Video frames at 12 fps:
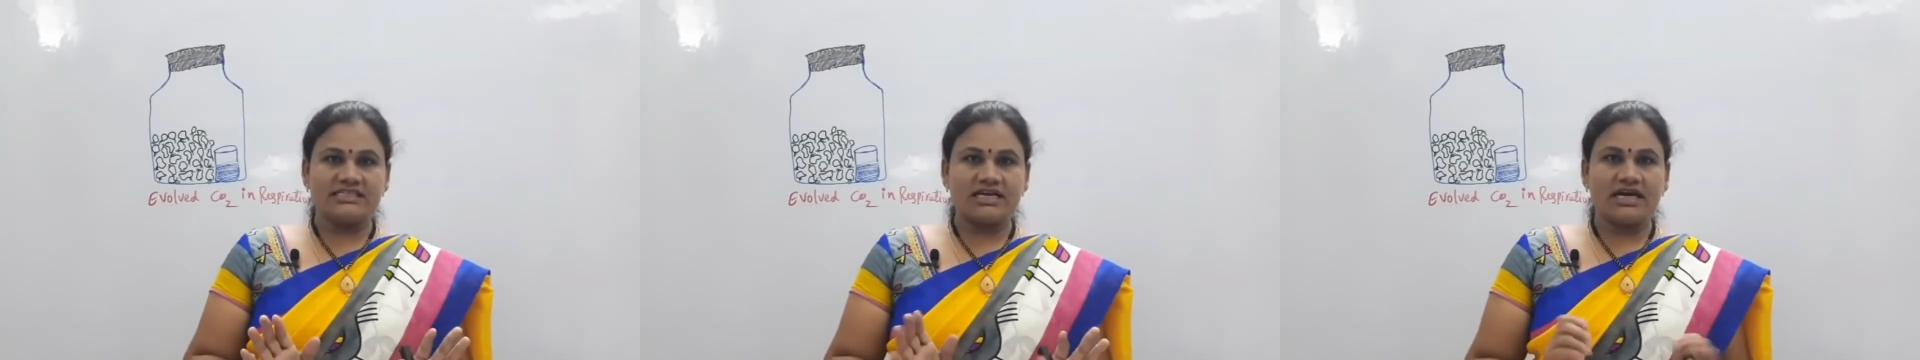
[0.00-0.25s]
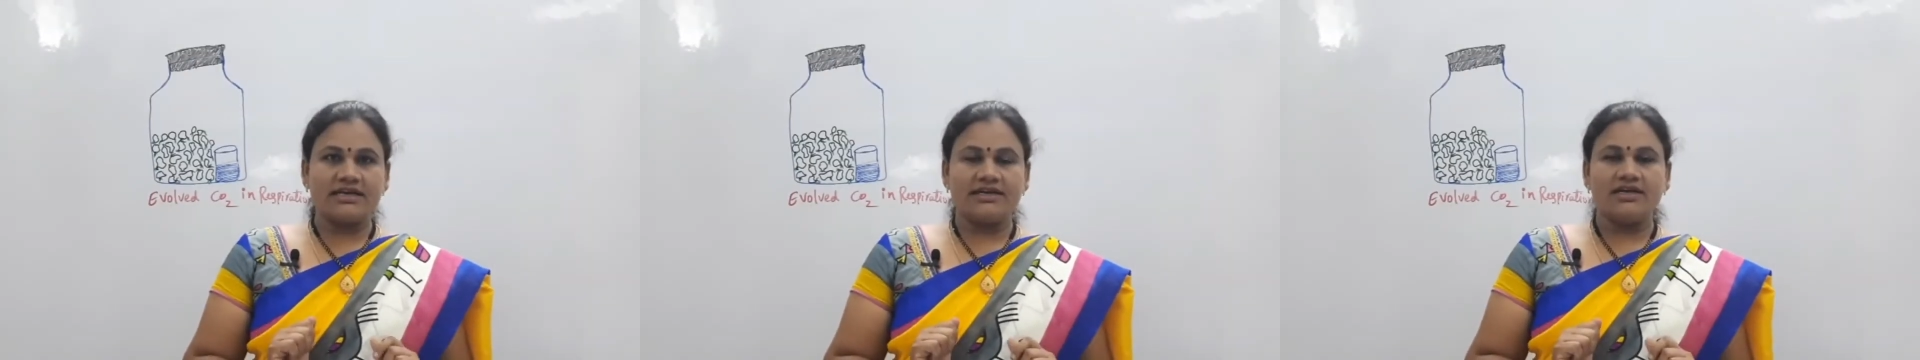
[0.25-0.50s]

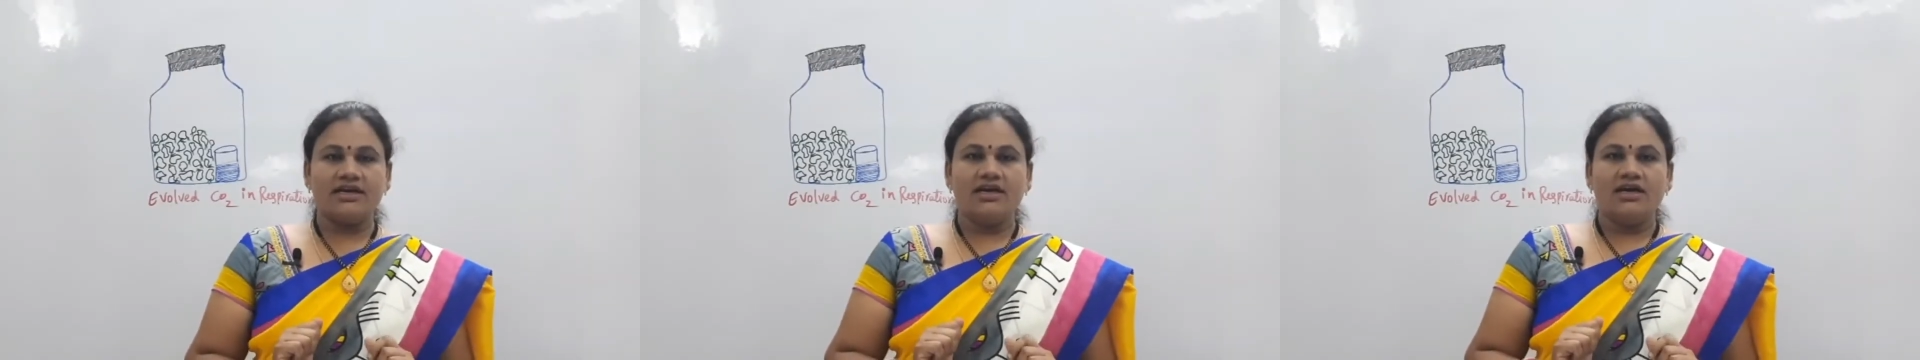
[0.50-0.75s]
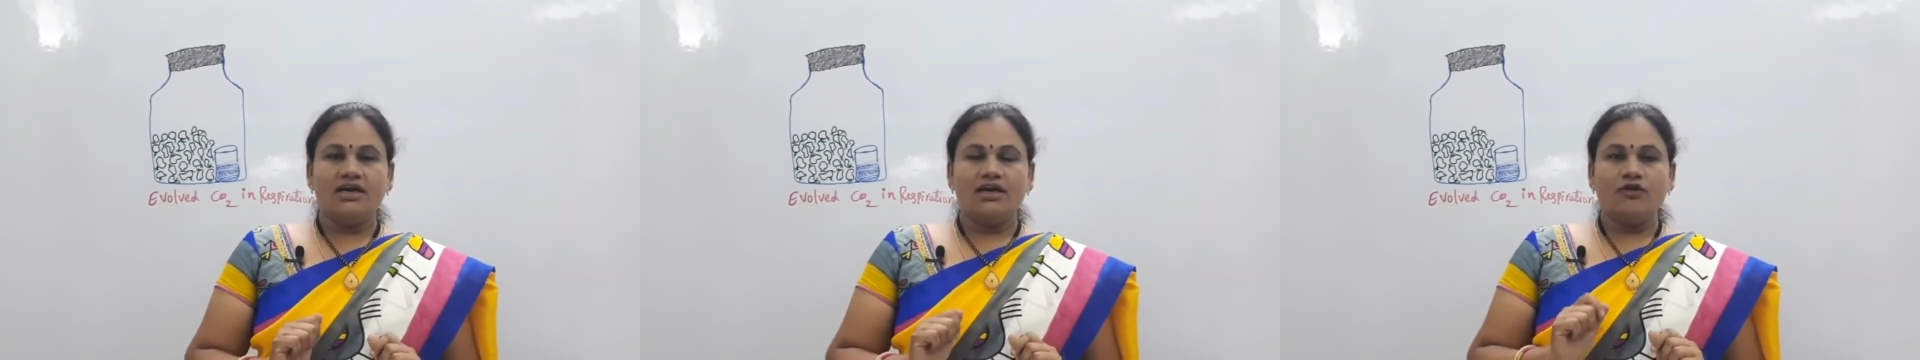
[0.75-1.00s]
started.
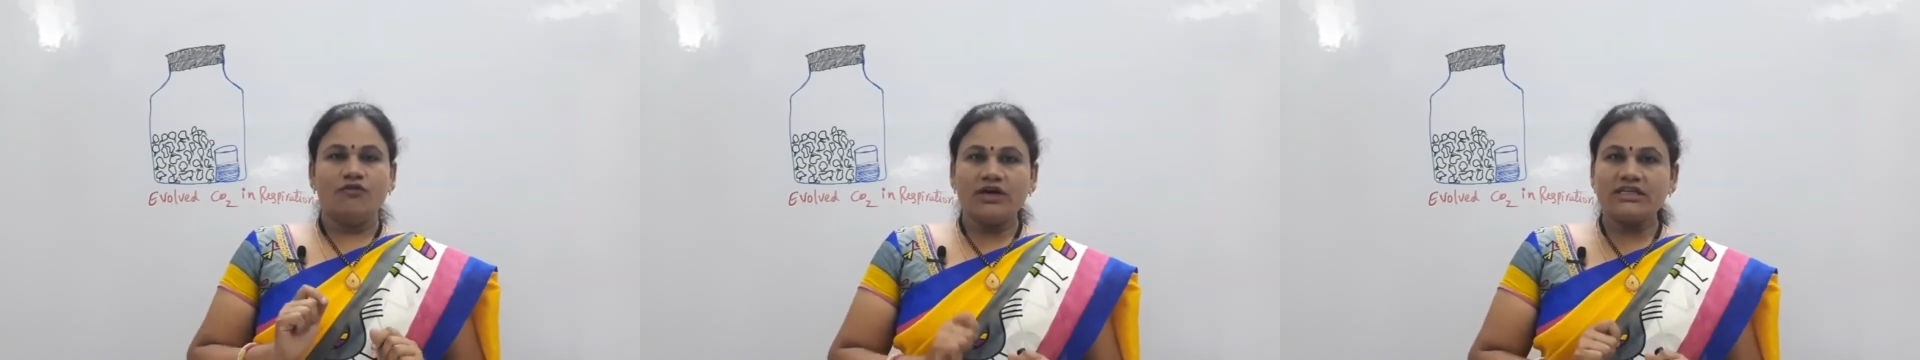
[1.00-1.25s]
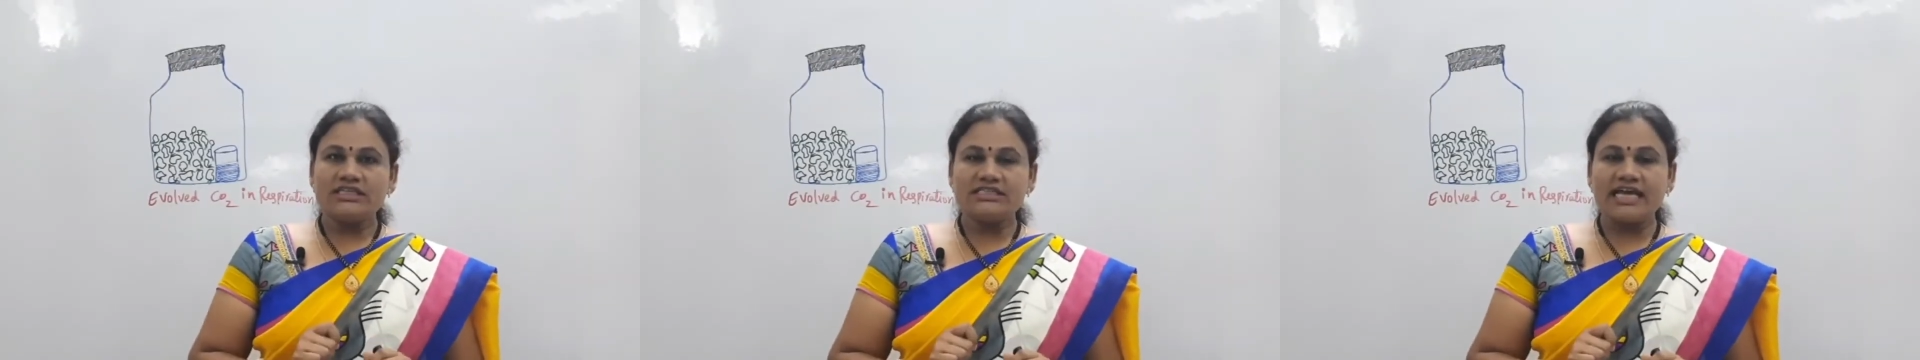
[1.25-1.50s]
For
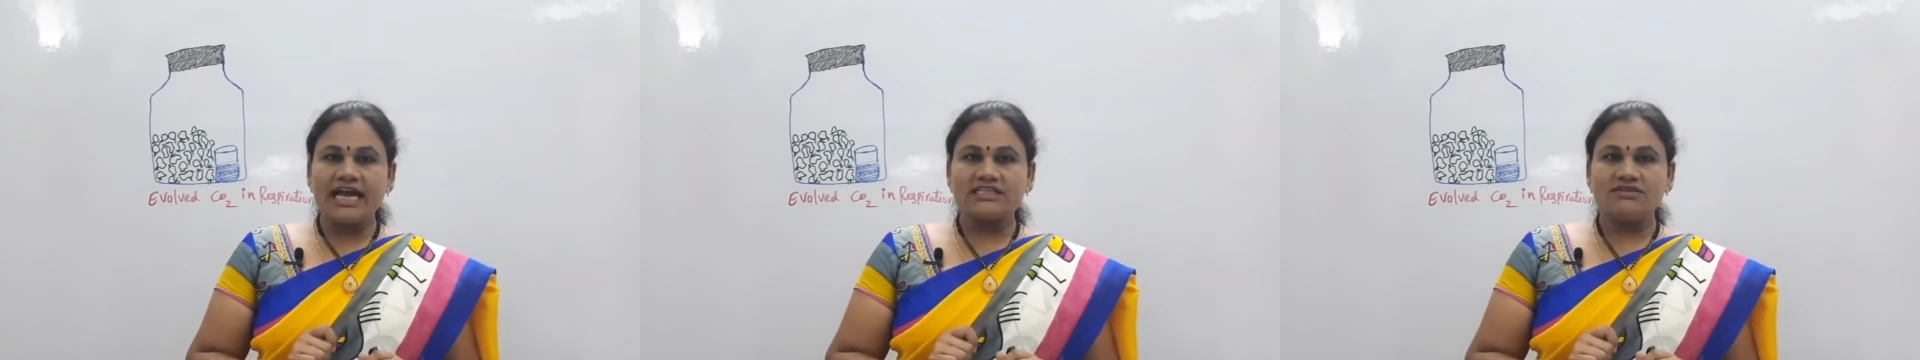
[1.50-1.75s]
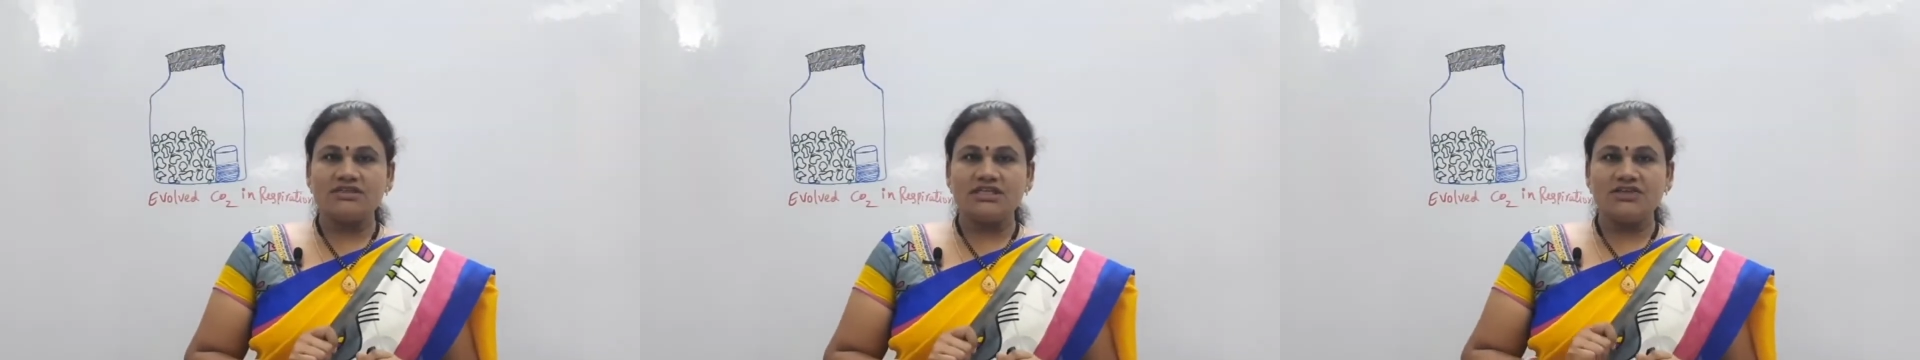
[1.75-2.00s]
this
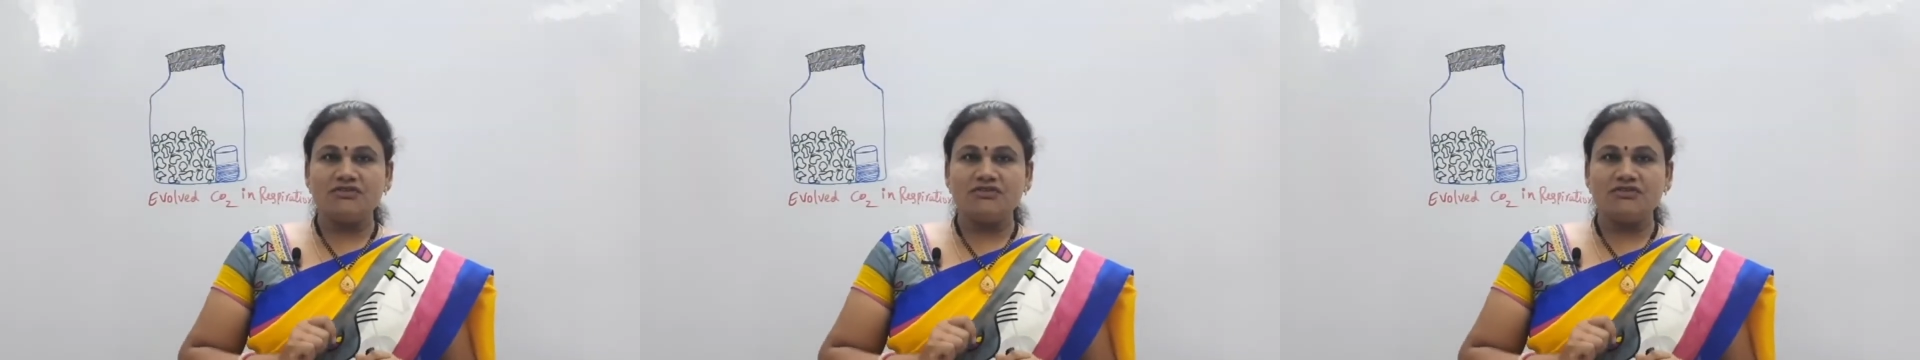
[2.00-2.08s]
activity,